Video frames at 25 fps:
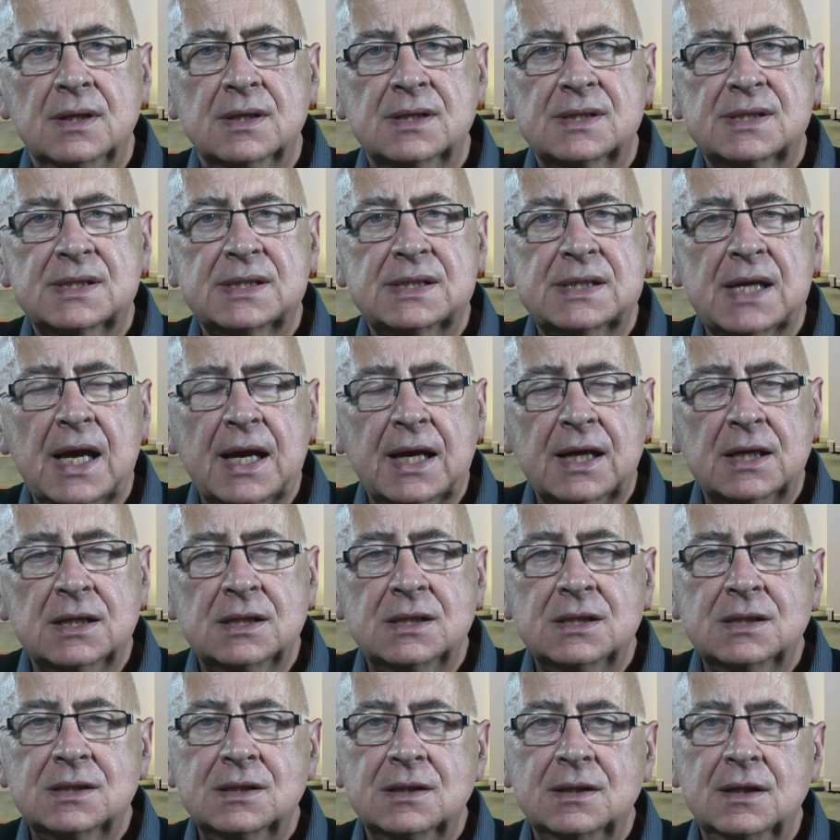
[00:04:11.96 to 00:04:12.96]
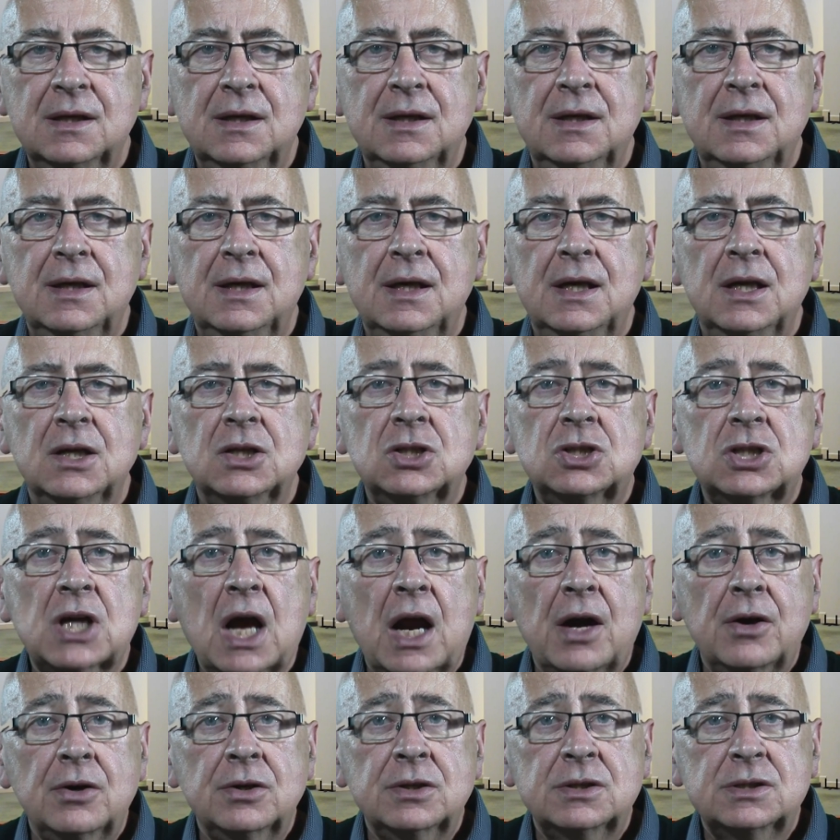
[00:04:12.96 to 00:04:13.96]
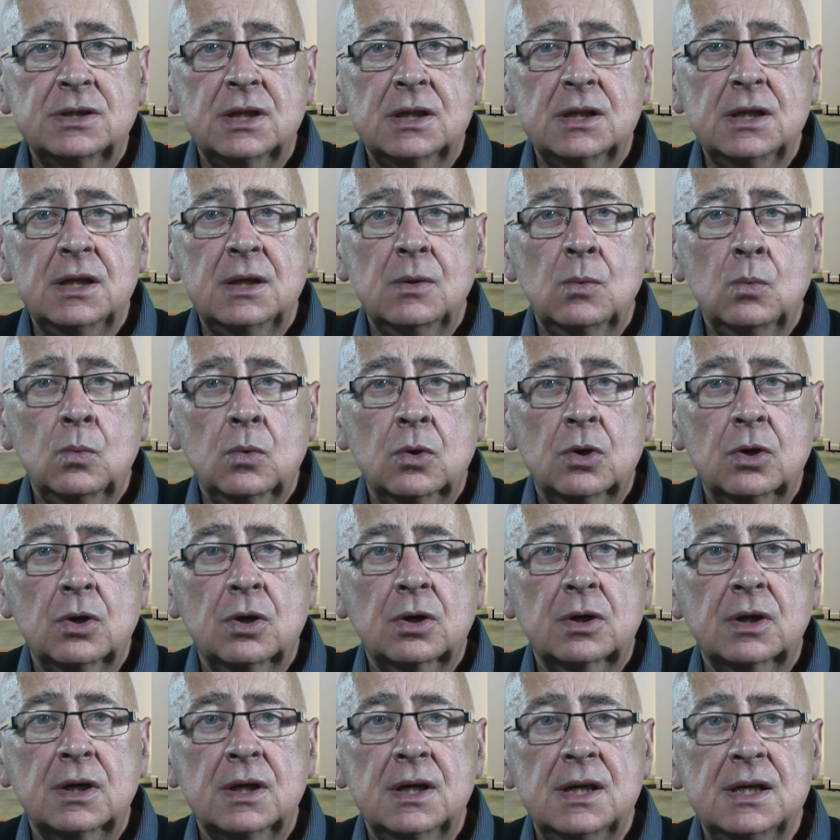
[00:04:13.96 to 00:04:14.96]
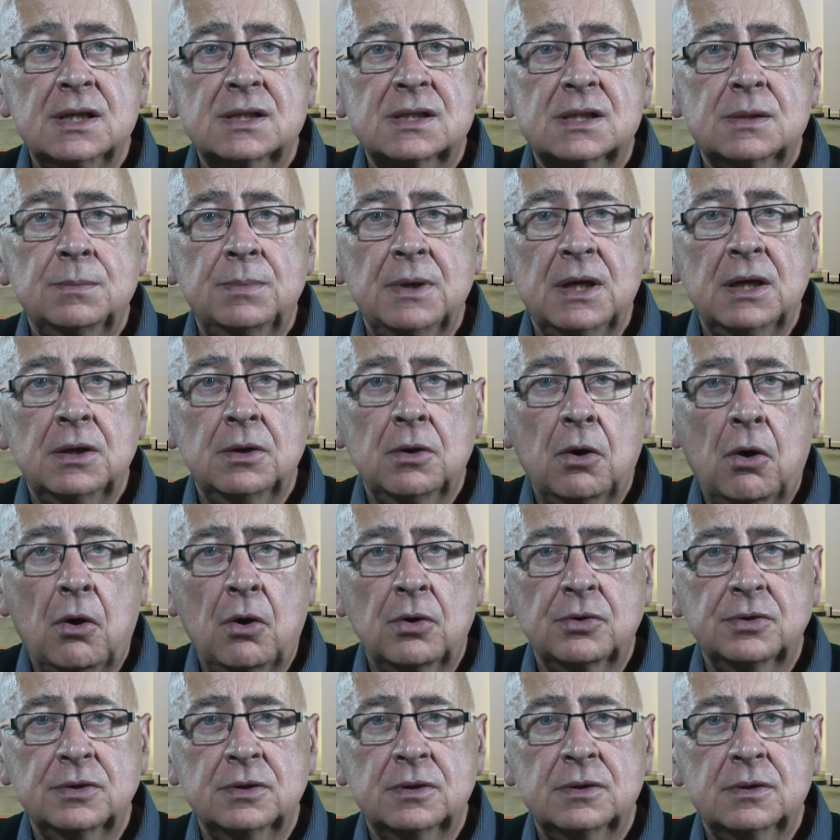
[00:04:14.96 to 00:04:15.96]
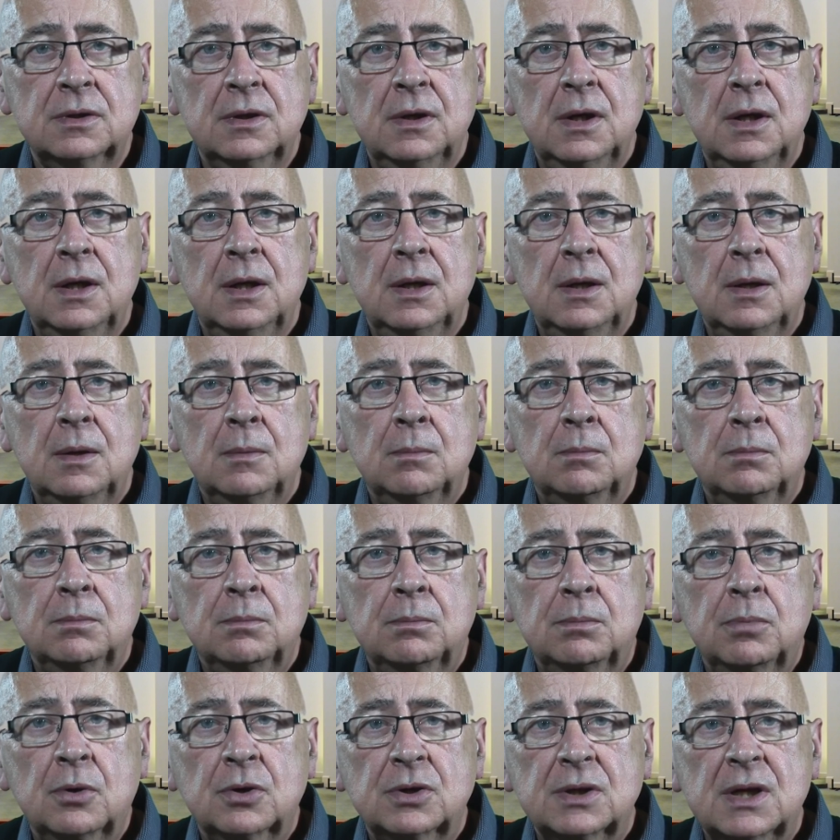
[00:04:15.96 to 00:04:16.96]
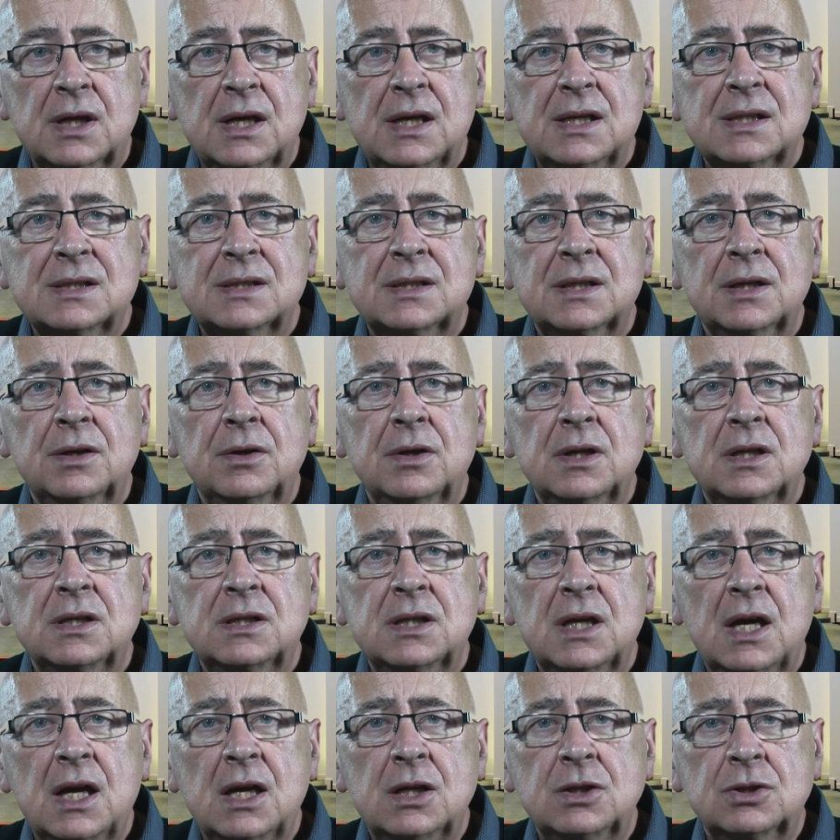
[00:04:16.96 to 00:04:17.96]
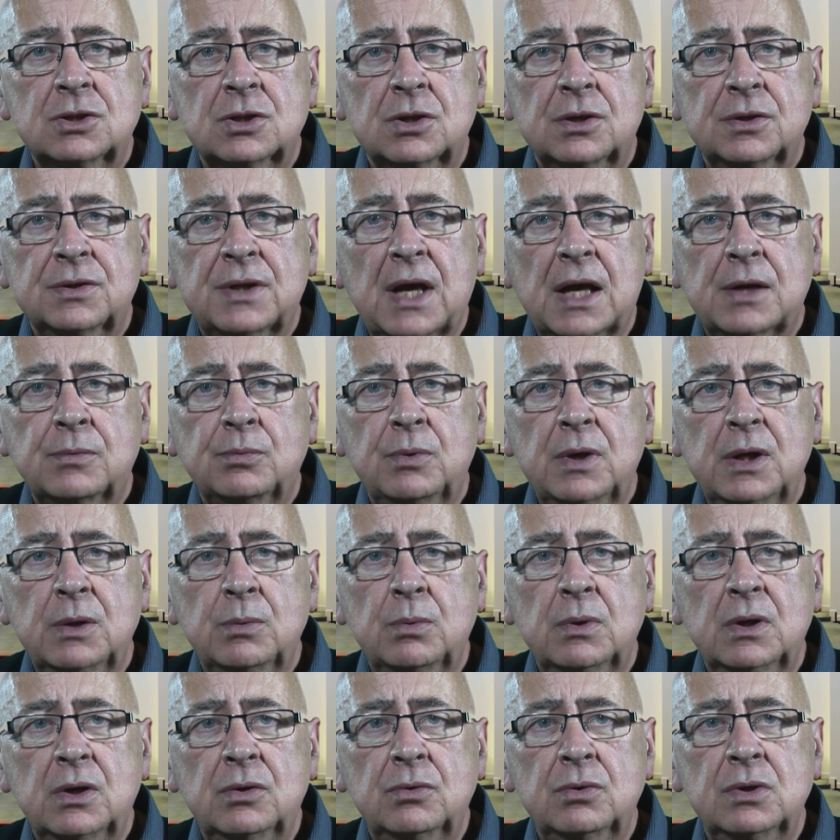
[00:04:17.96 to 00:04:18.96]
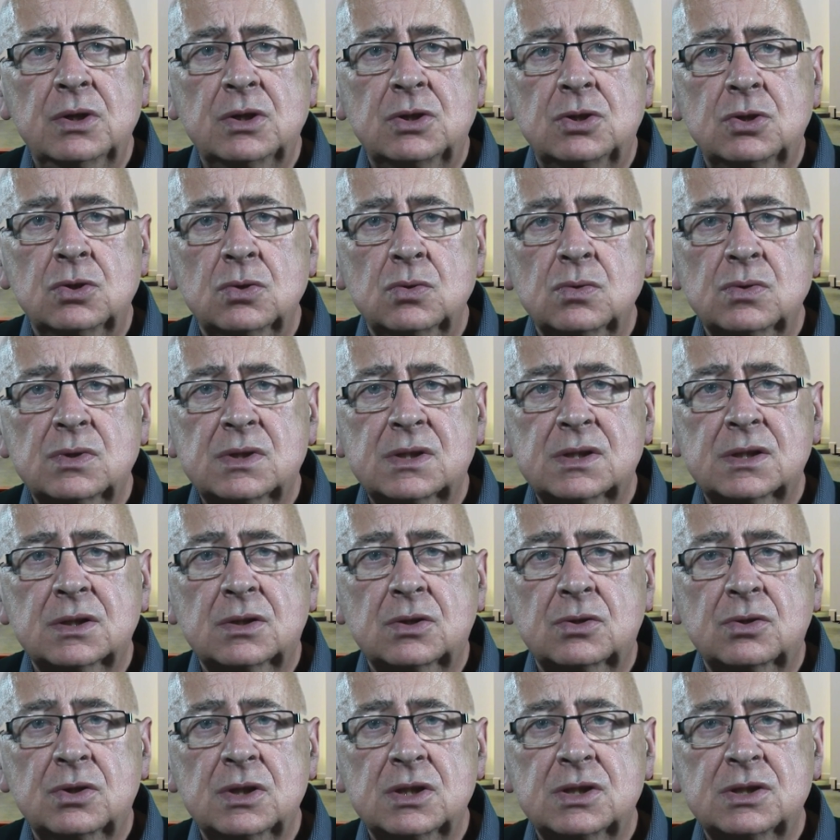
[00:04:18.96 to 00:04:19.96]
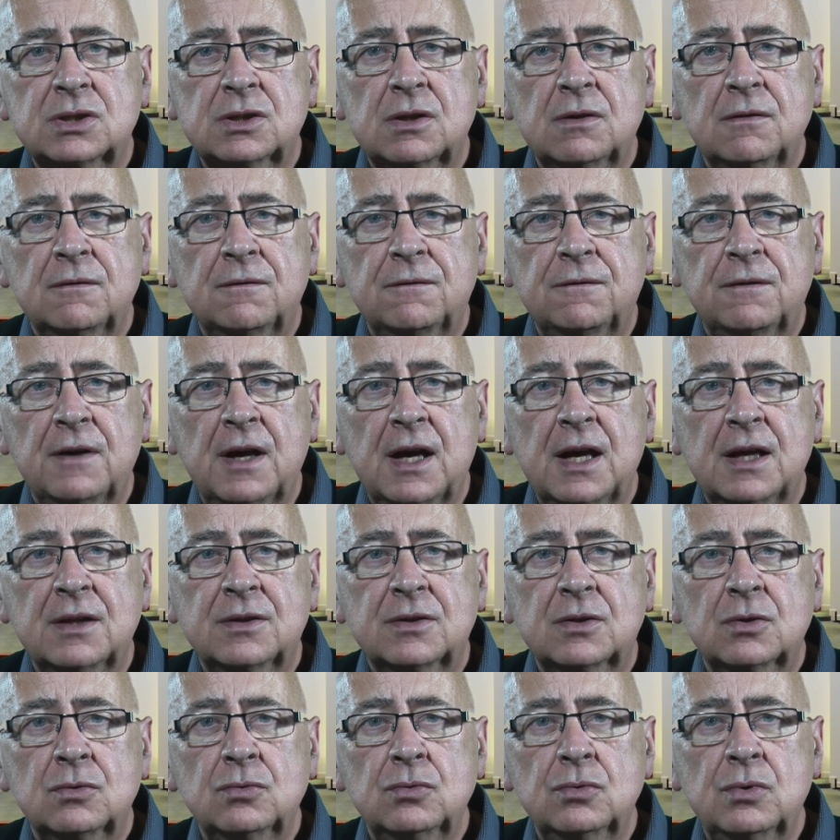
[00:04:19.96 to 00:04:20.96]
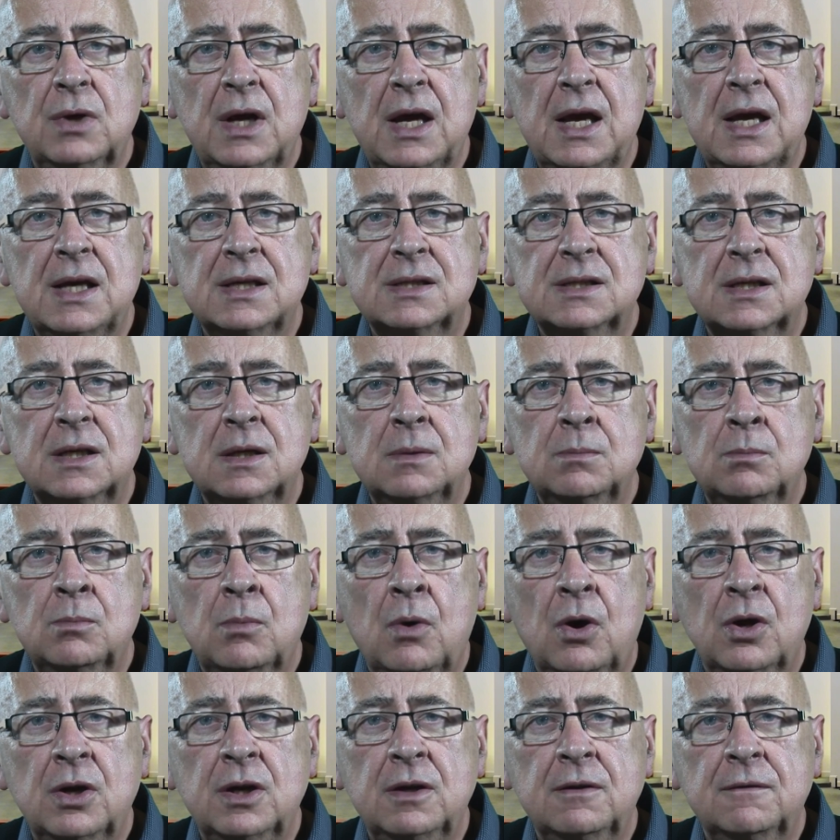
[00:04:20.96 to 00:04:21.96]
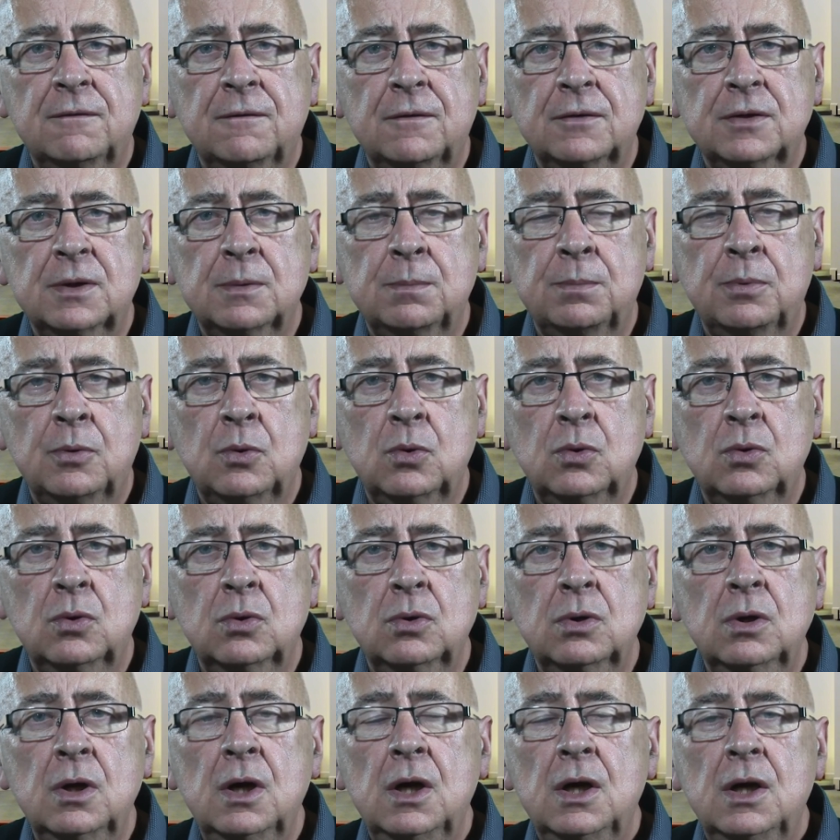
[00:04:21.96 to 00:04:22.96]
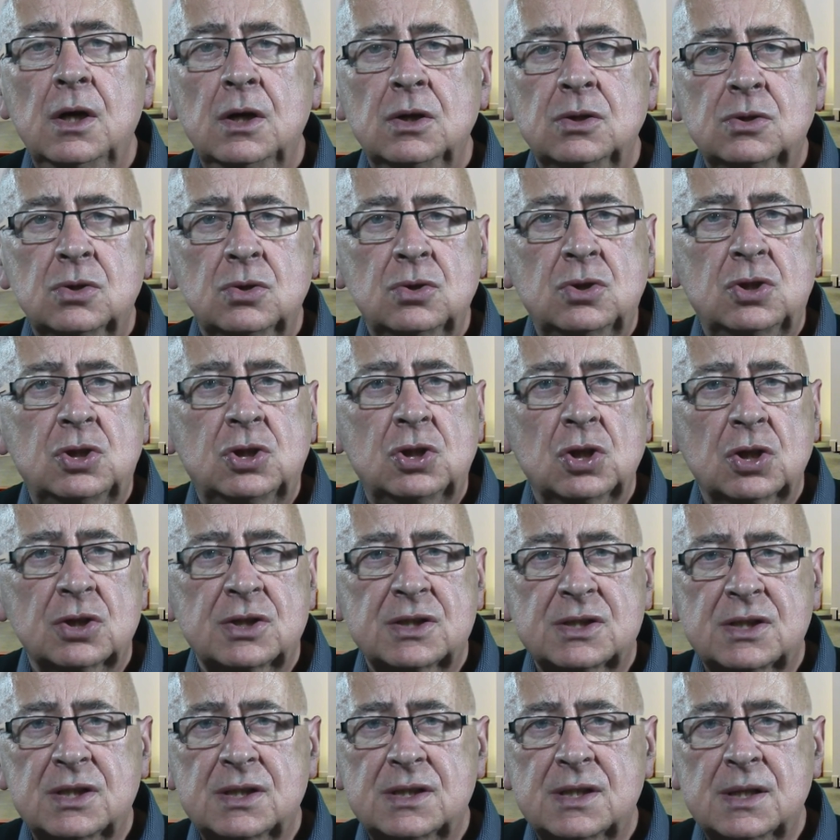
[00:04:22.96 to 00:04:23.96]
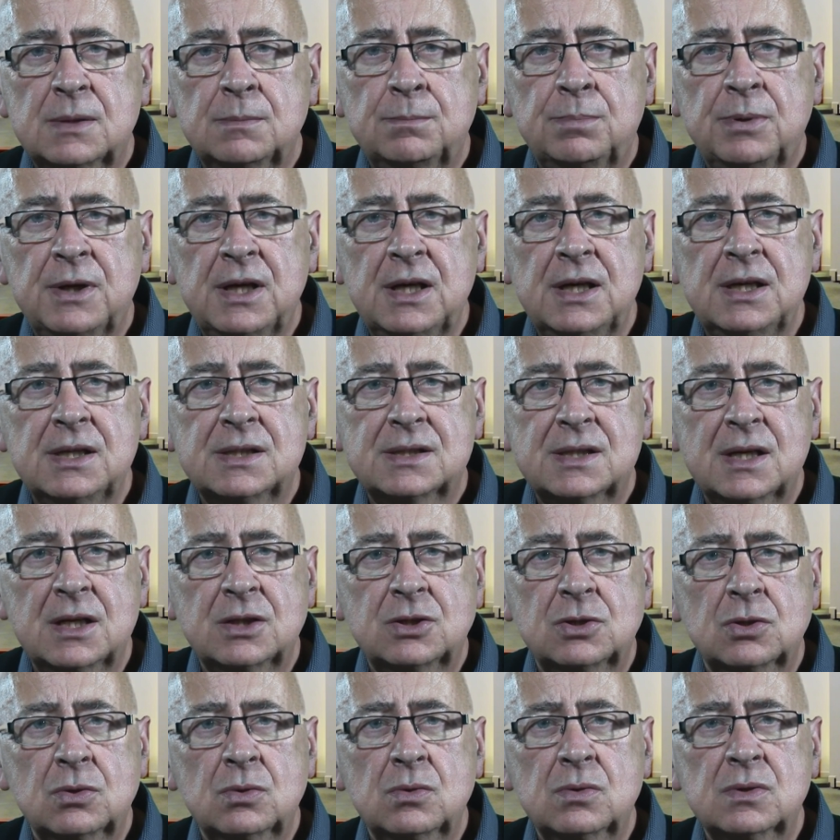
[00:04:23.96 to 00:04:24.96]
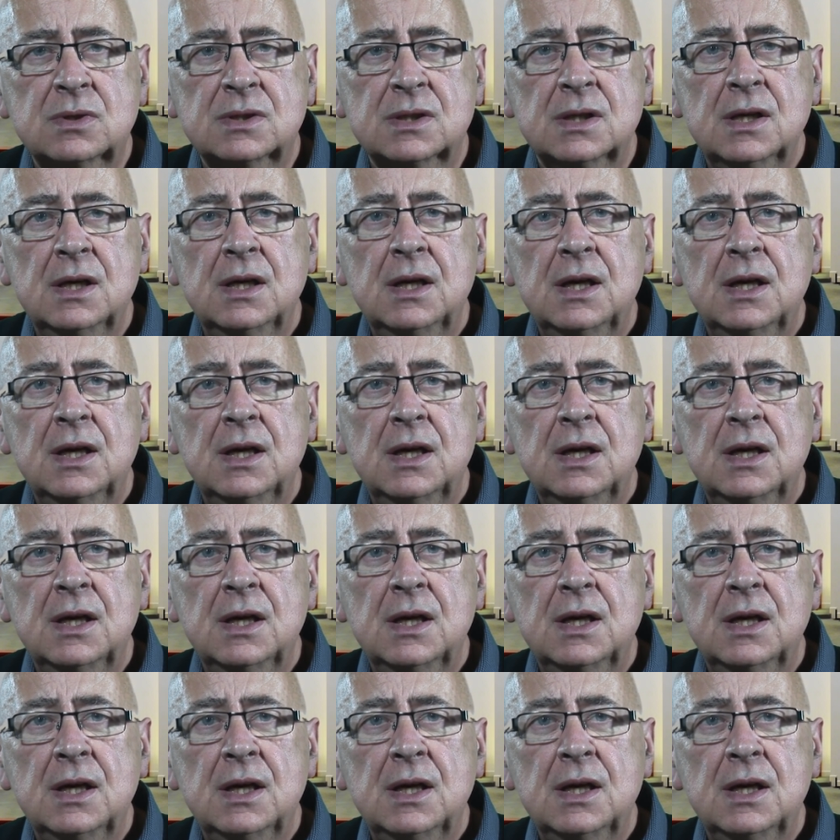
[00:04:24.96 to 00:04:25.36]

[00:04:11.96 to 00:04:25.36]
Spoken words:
Second, charity work is to be lauded, but is there a danger that we will reduce the Christian faith to raising money for the poor, to justice and peace issues,